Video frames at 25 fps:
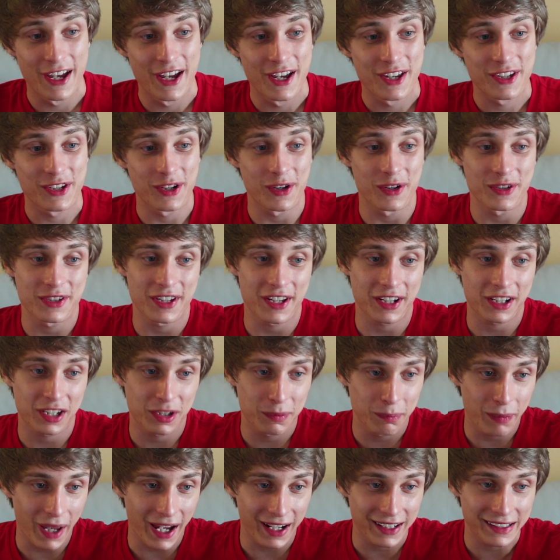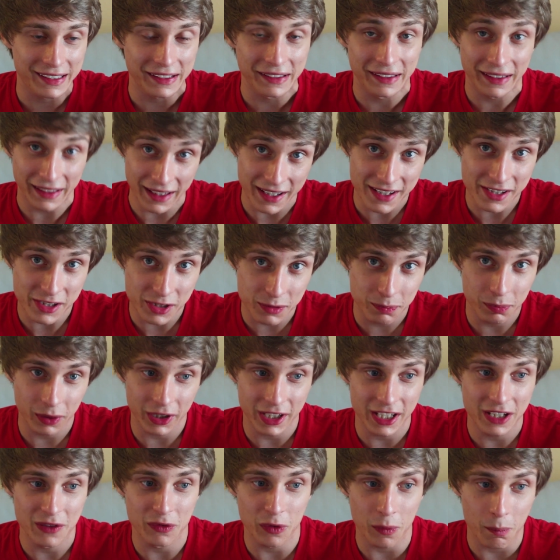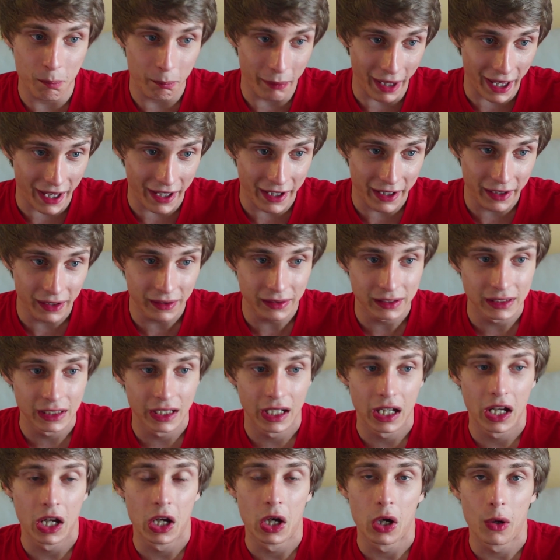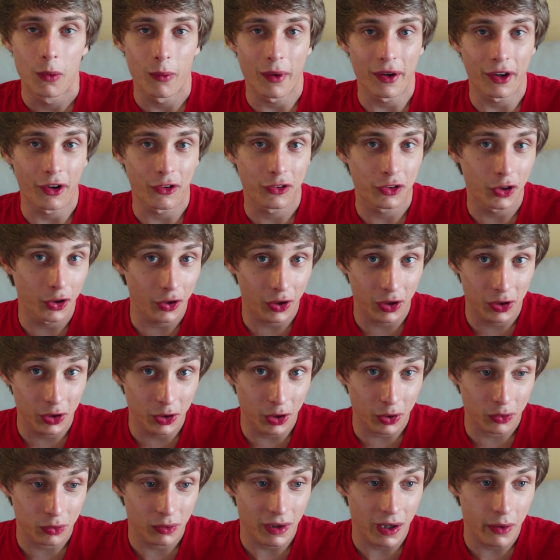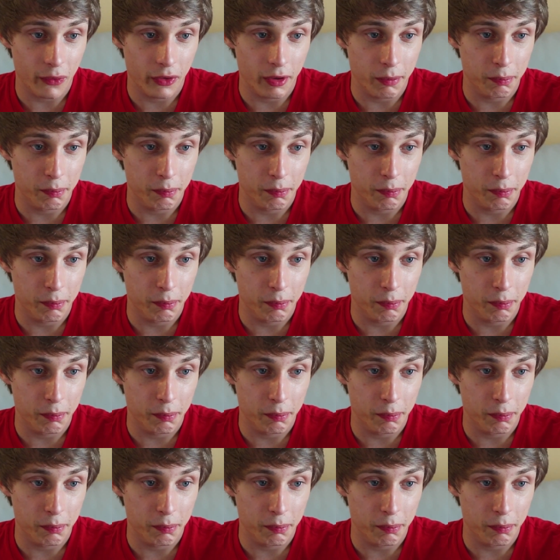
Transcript: So I was expecting this, but even better. When I took a look around